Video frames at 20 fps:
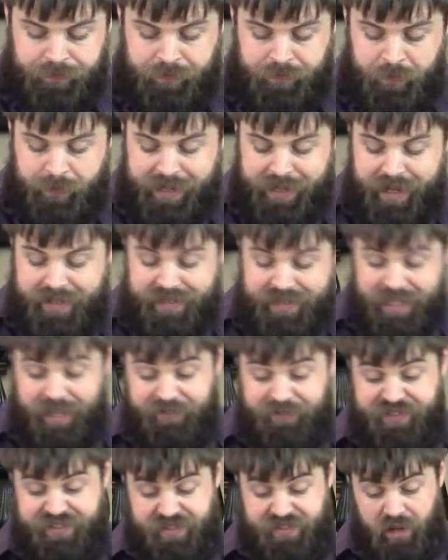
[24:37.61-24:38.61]
Because
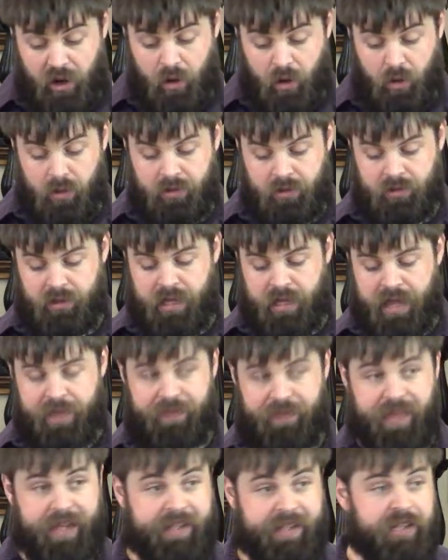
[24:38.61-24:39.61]
if so,
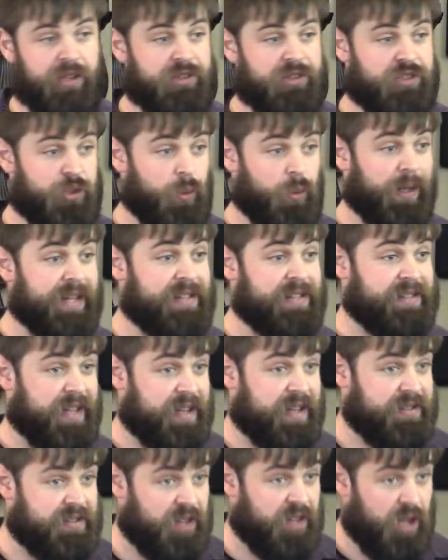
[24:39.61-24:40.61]
then you'll do what he
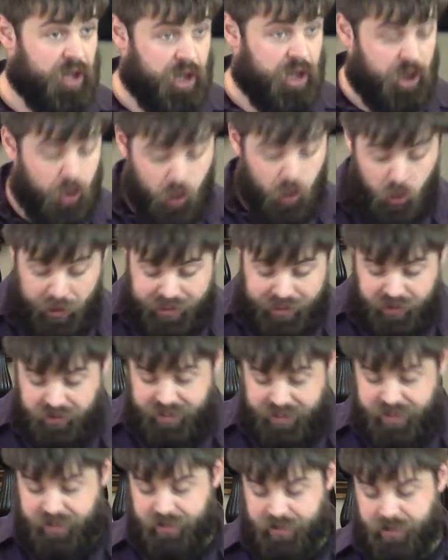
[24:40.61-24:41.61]
says
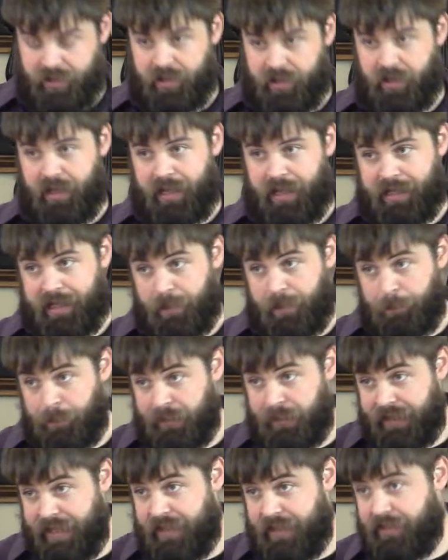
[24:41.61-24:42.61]
quickly,
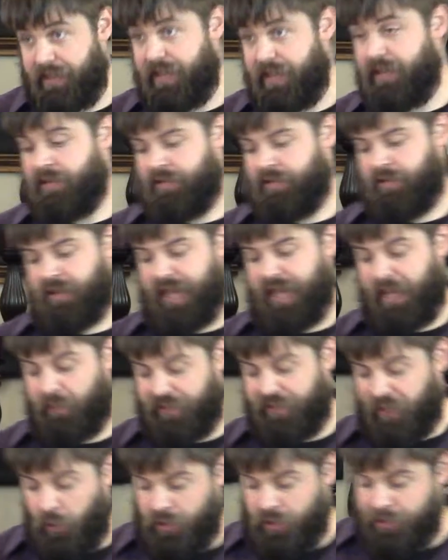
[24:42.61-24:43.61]
completely, and
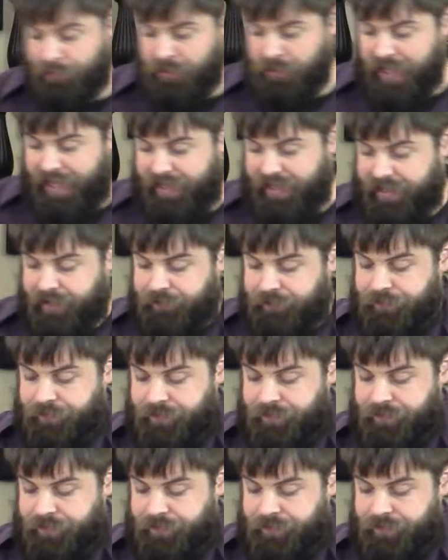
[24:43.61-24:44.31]
without complaining.